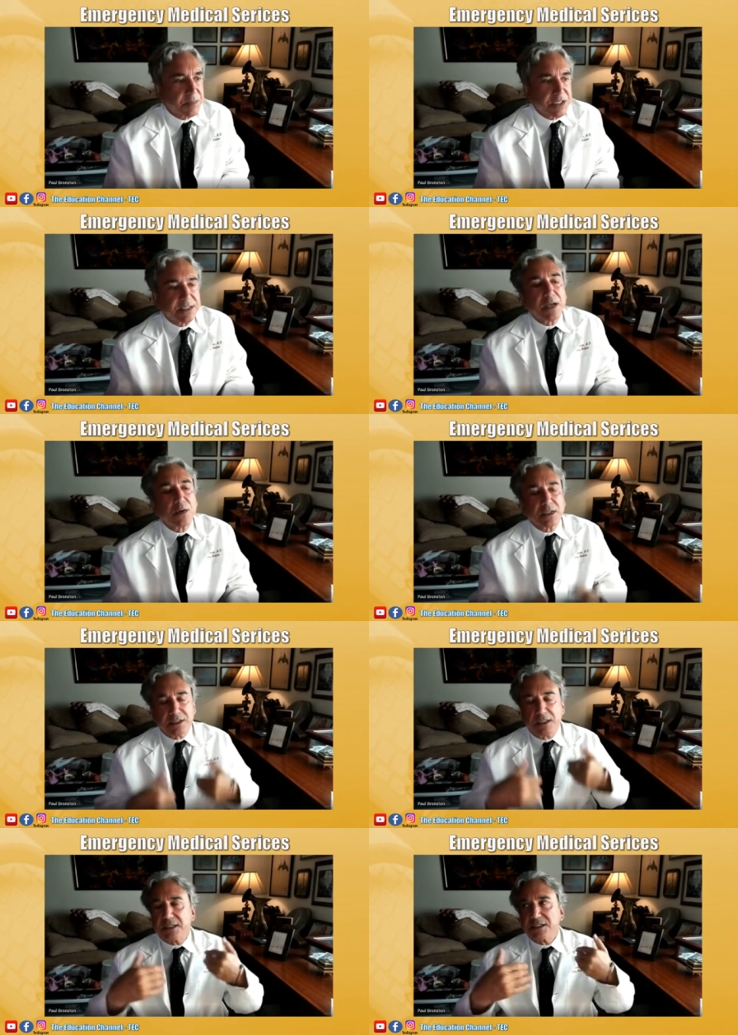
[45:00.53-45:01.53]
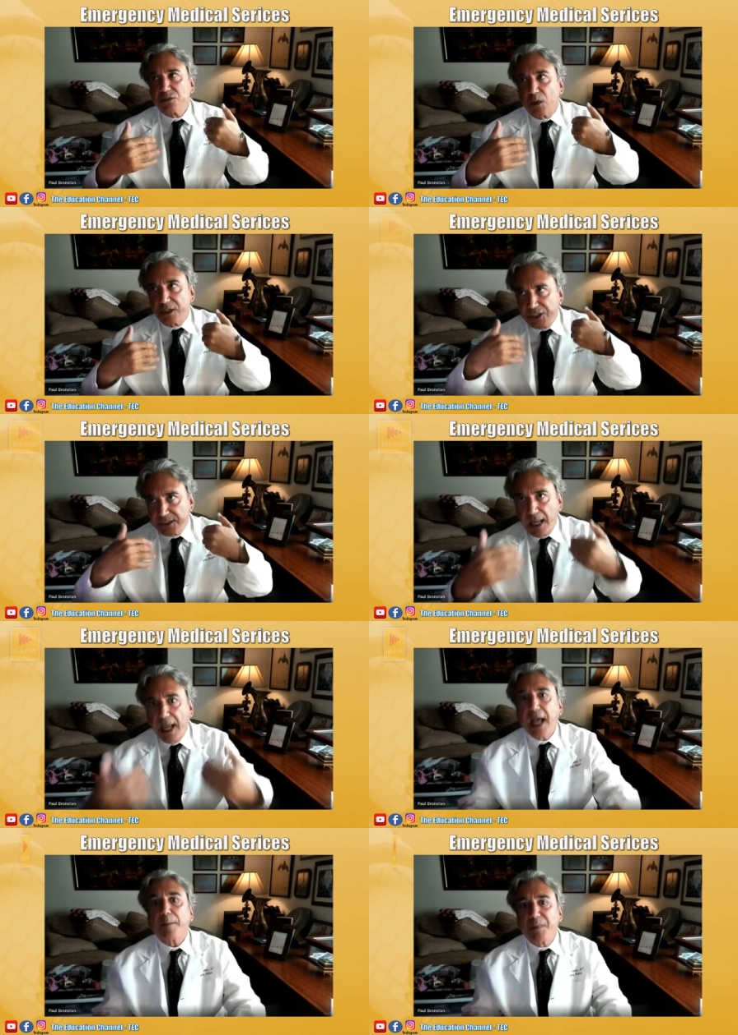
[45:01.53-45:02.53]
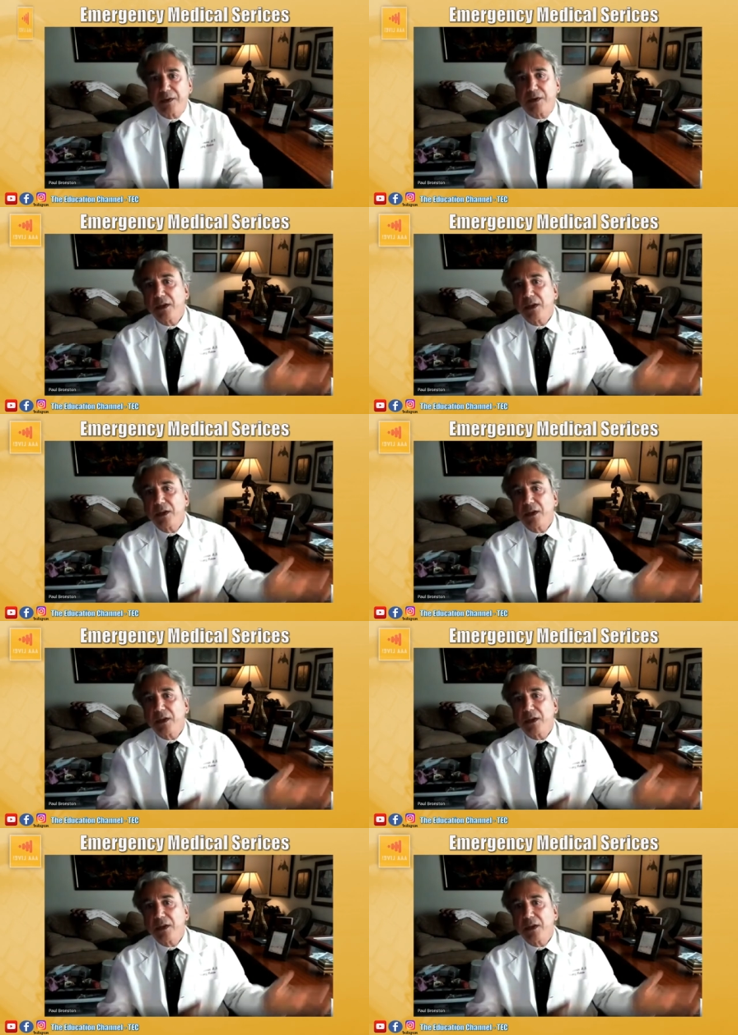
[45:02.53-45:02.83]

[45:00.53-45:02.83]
saying this is what just happened